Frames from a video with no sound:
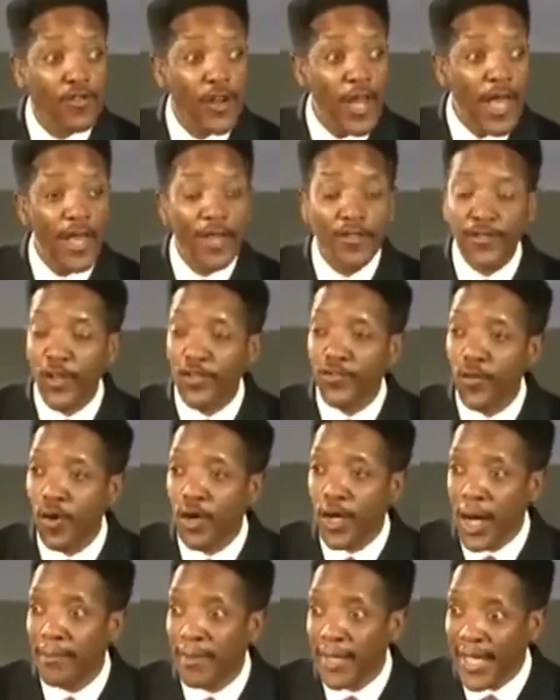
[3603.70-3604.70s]
Jesus
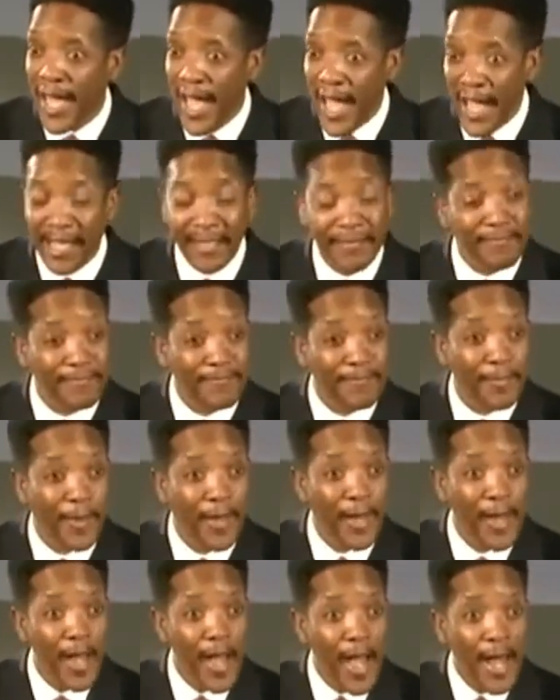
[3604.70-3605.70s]
will come again
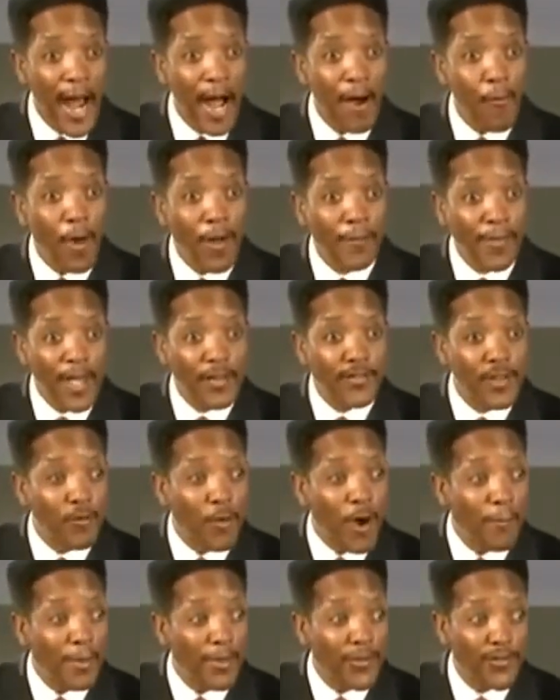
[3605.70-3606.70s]
and how one day she
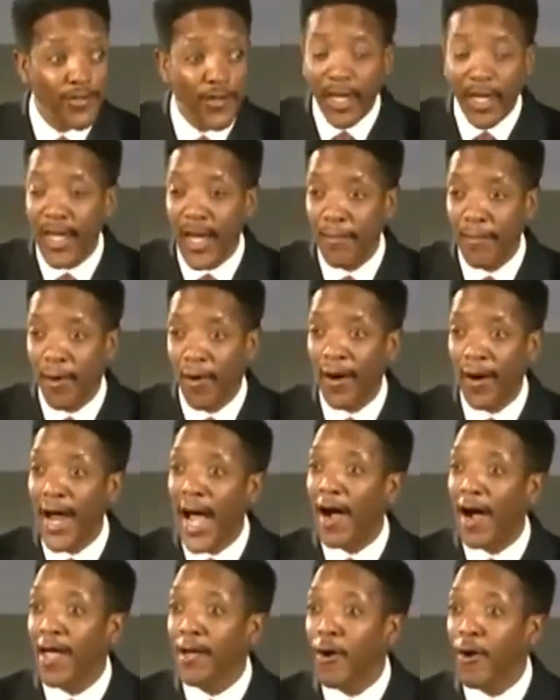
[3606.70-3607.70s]
won't be sick anymore
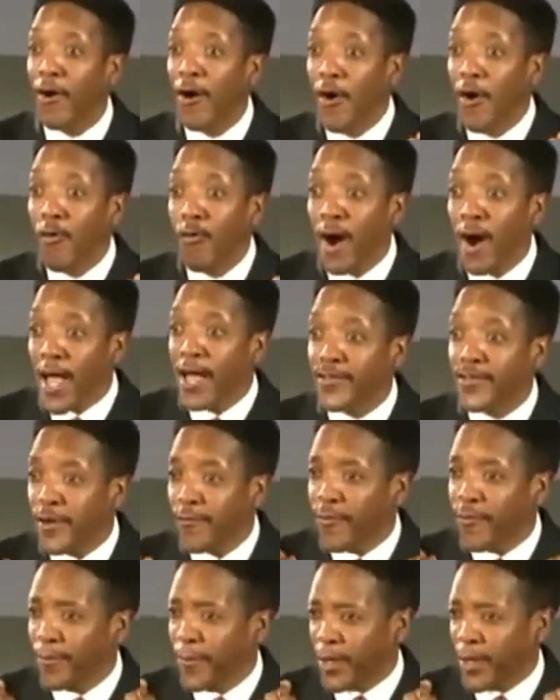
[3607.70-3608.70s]
and how he will raise
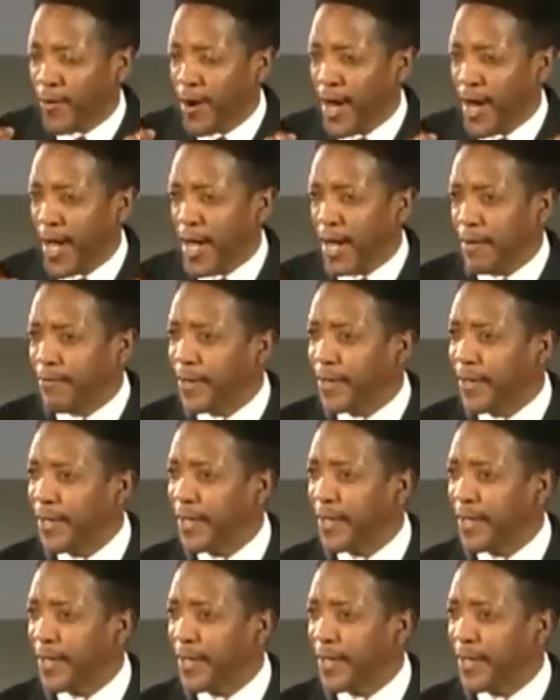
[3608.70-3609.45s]
her from the grave.